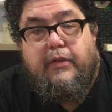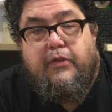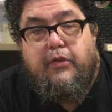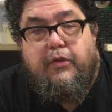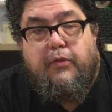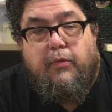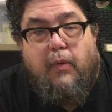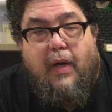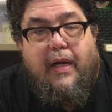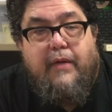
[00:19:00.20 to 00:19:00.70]

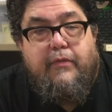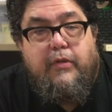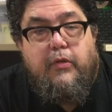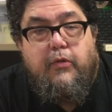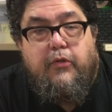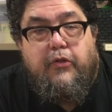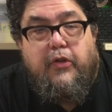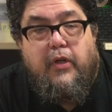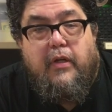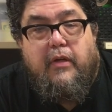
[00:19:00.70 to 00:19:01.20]
derive
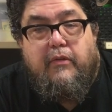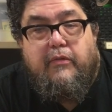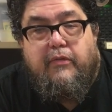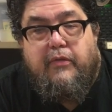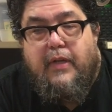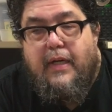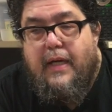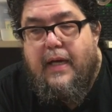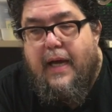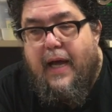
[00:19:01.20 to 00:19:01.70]
use of
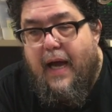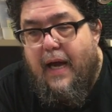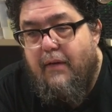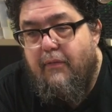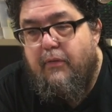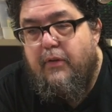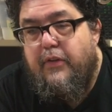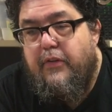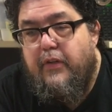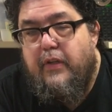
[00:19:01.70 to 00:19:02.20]

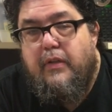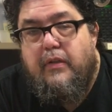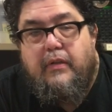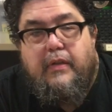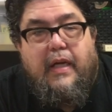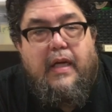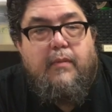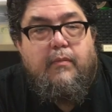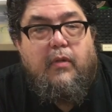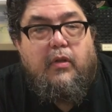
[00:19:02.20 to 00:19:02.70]
every single
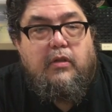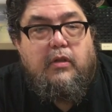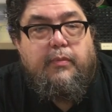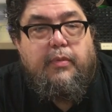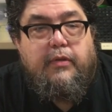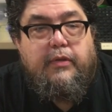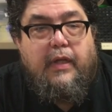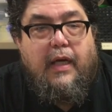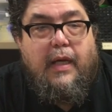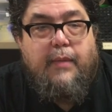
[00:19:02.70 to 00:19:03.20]
day,
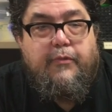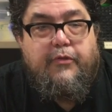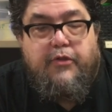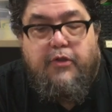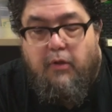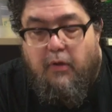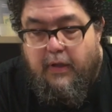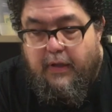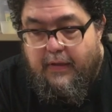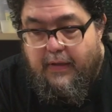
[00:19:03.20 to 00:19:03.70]
multiple times
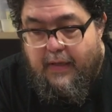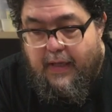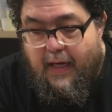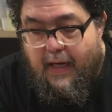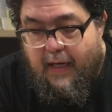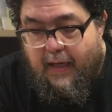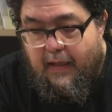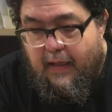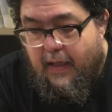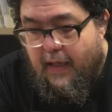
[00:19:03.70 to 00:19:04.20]
during the
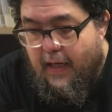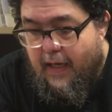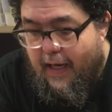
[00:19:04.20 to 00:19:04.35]
day.